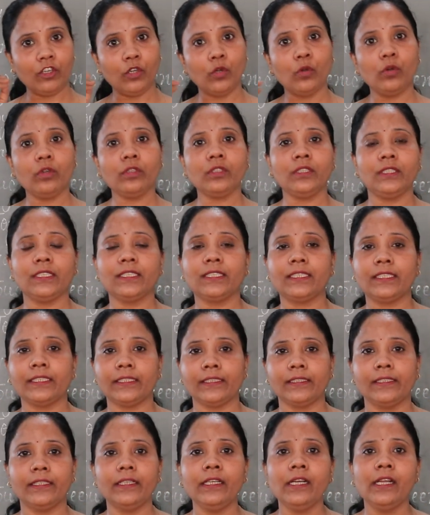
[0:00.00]
looked
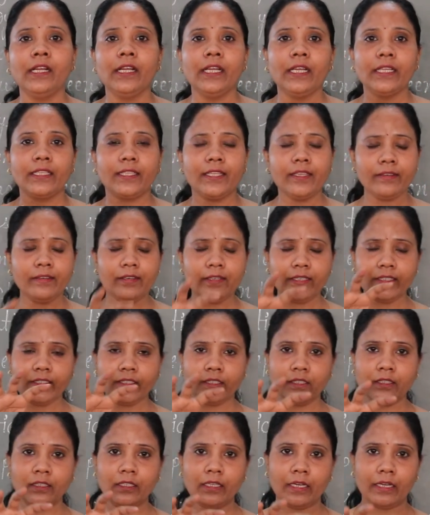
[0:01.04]
there. There is
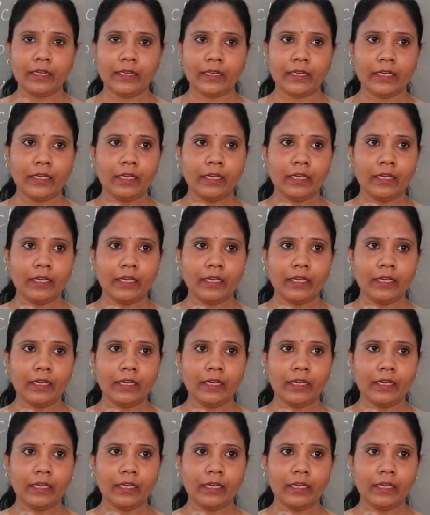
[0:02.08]
the